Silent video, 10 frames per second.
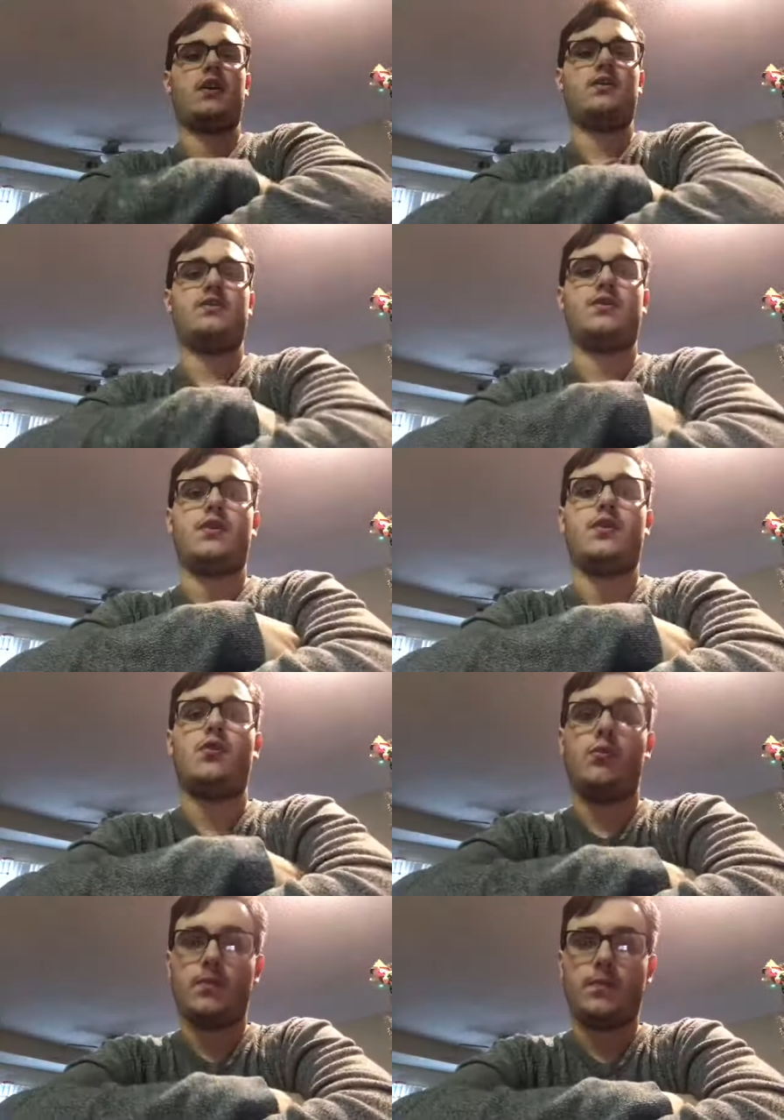that.
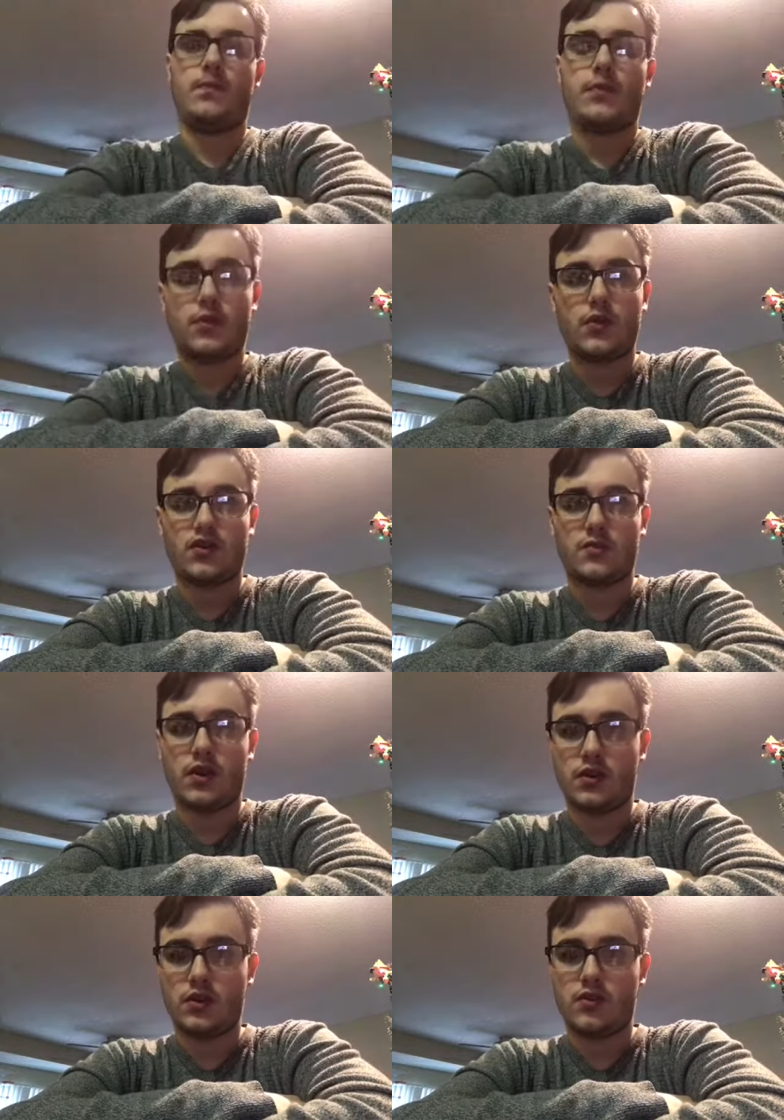So those are
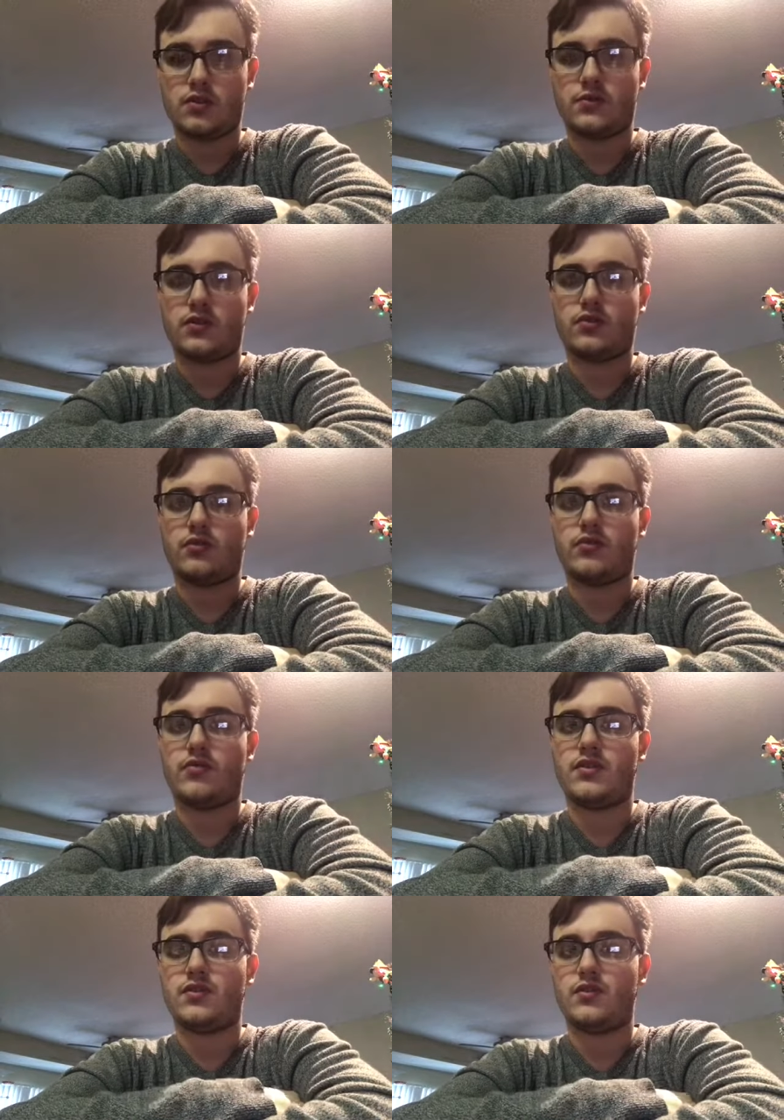my New Year's
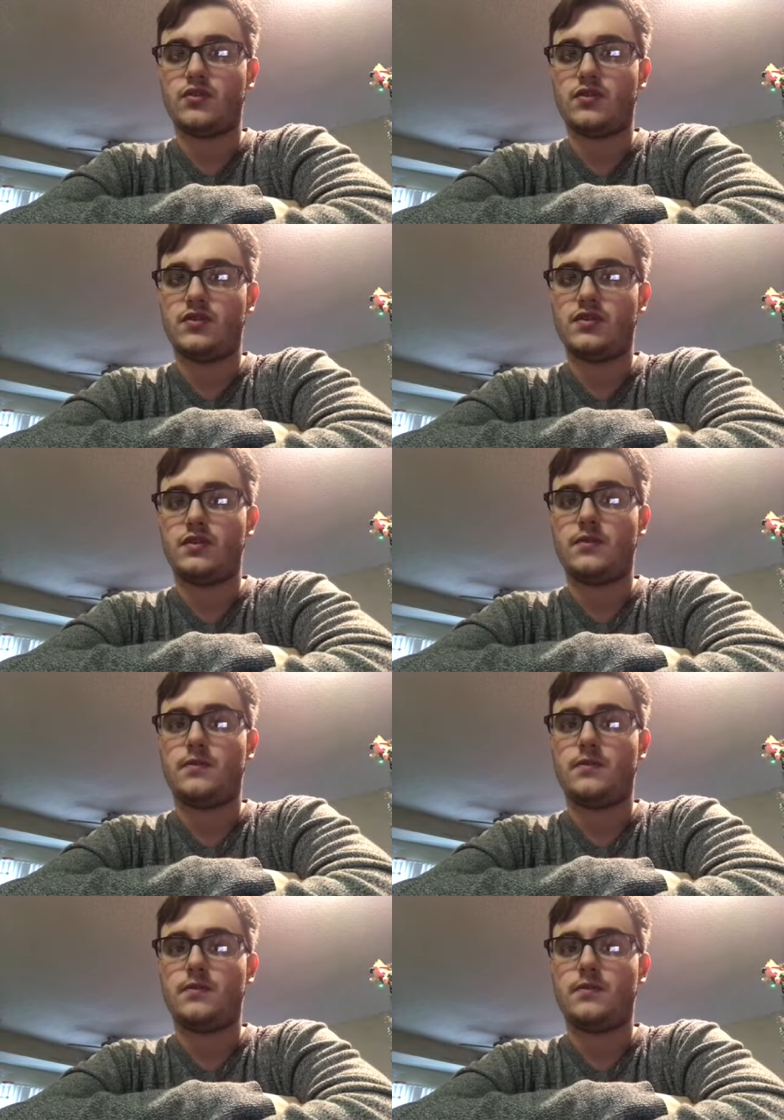resolutions.